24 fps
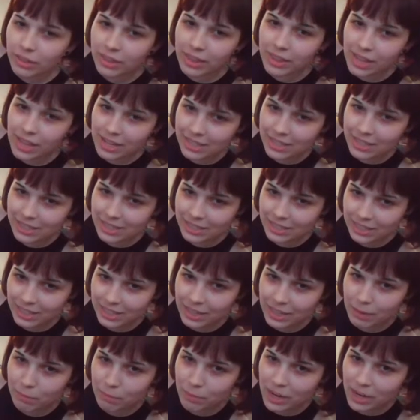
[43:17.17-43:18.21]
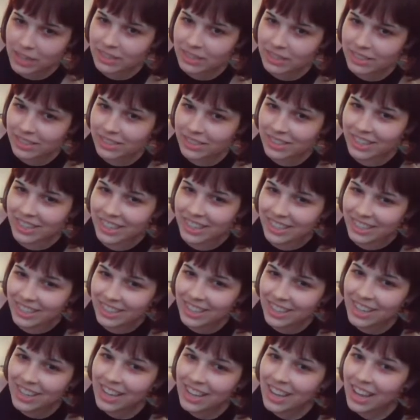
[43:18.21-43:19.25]
that didn't get painted.
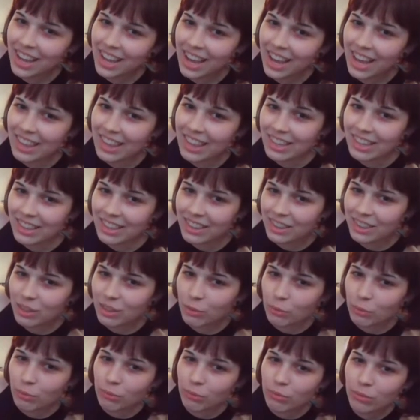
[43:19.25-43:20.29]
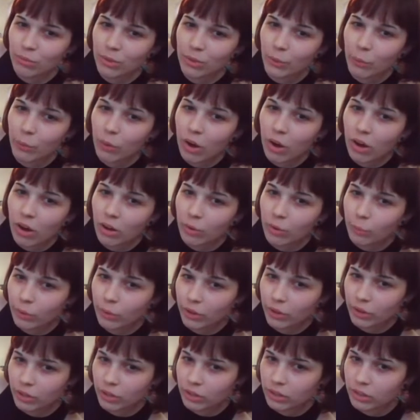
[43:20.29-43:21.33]
And then the wall
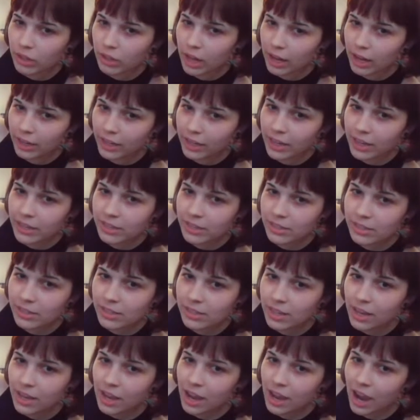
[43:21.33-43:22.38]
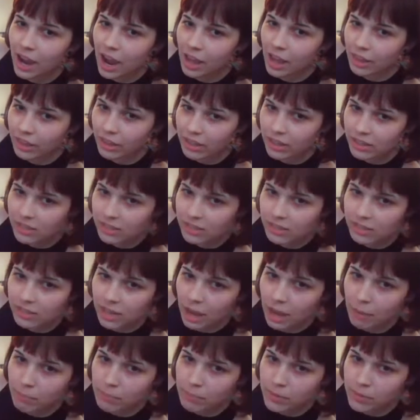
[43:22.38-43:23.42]
where the clock is, I like
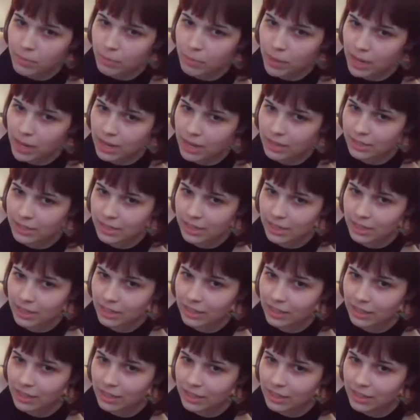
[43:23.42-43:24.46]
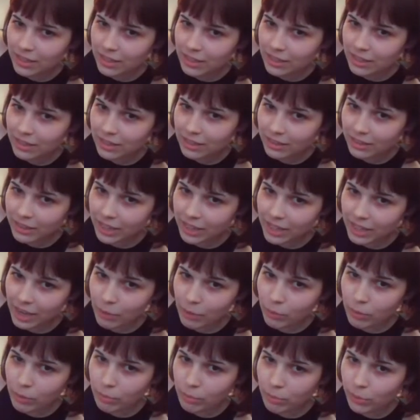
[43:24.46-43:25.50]
stopped painting like
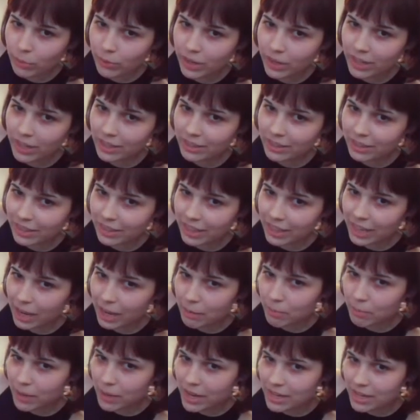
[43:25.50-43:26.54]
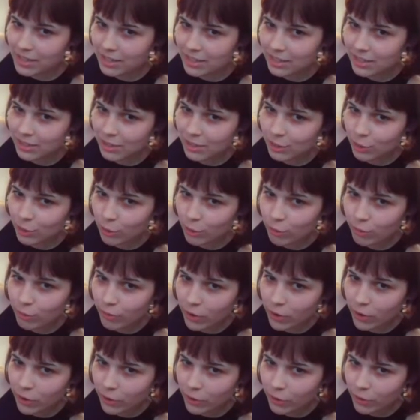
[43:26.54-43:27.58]
at one point. Like I painted so
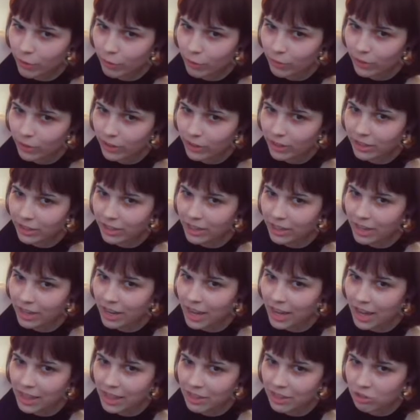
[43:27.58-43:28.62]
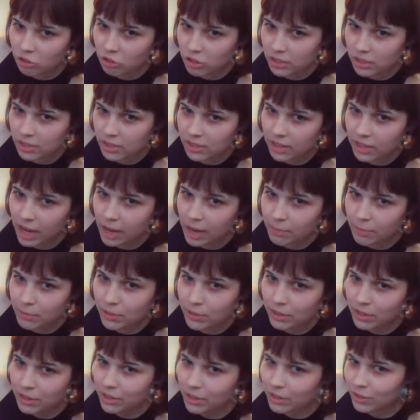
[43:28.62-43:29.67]
far over and then just
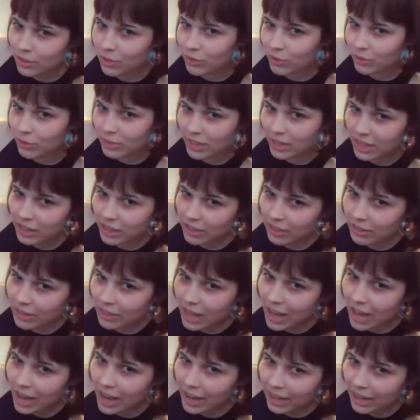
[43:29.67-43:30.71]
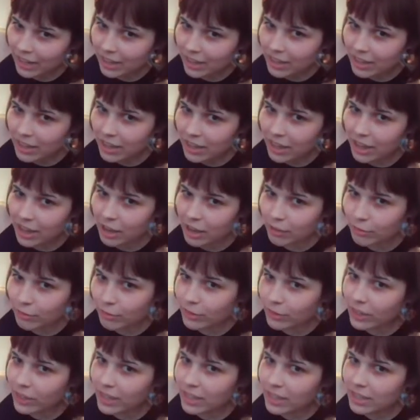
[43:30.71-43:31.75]
stopped. So there's like a line of
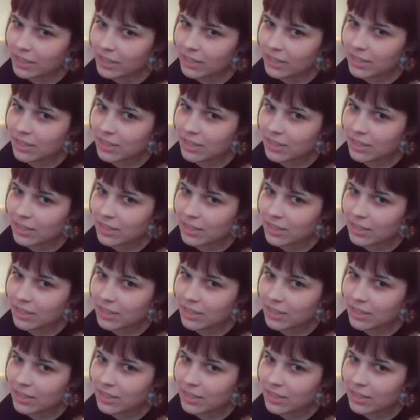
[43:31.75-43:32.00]
like